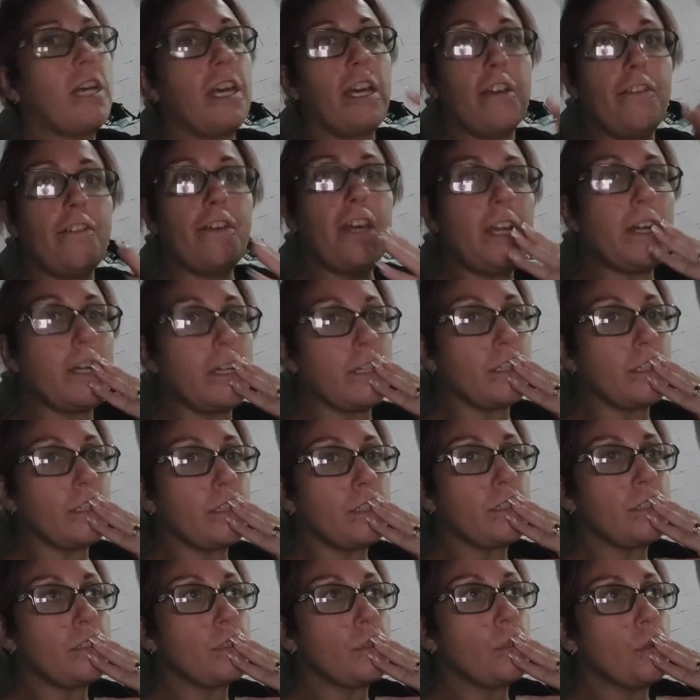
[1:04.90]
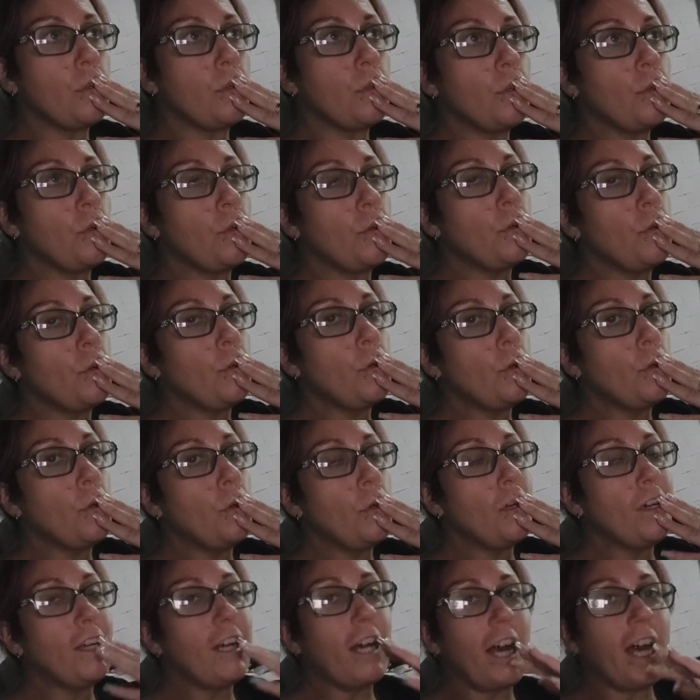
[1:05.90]
her things.
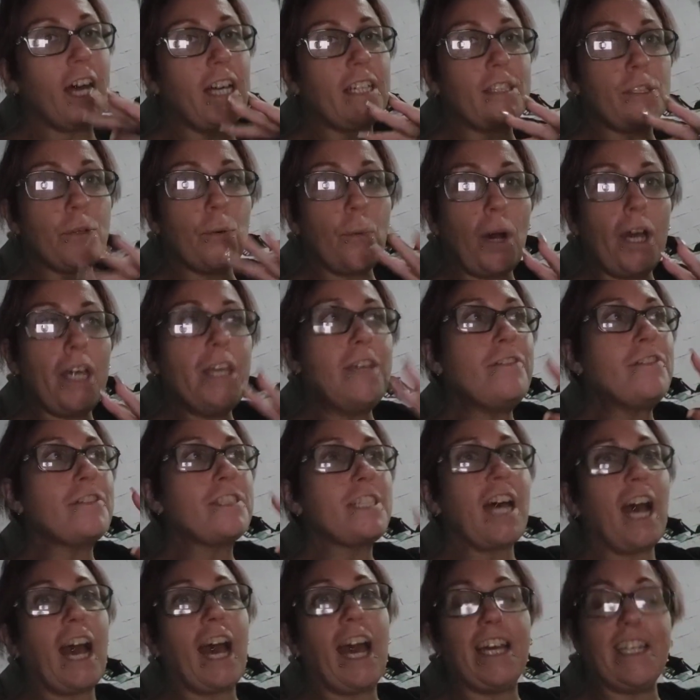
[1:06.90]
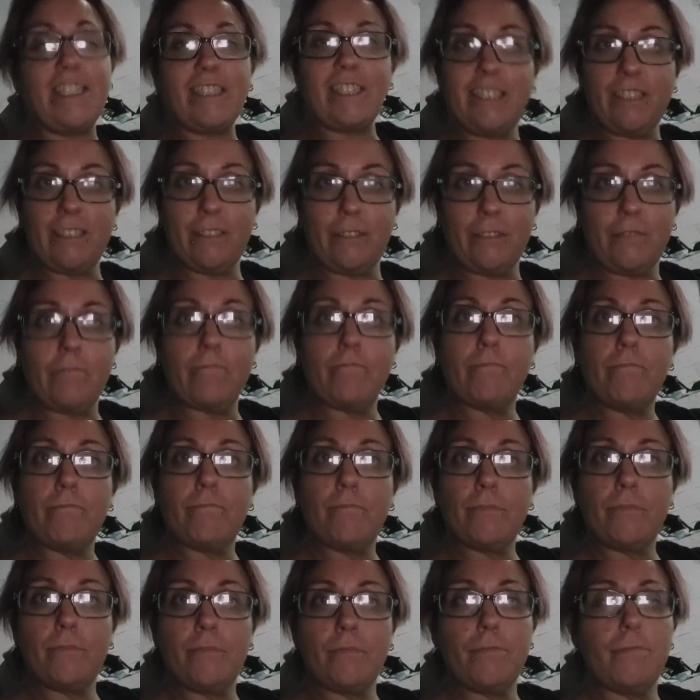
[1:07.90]
And the wife is hiding
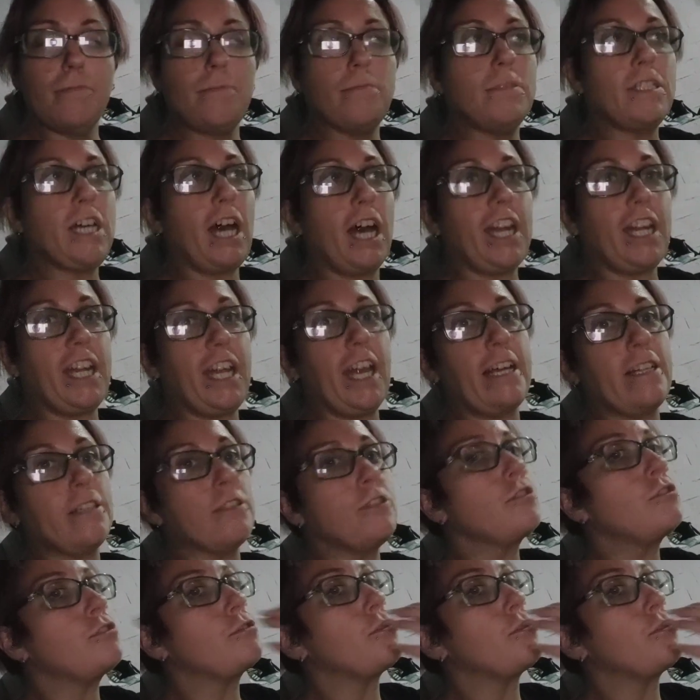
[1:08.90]
Ariella's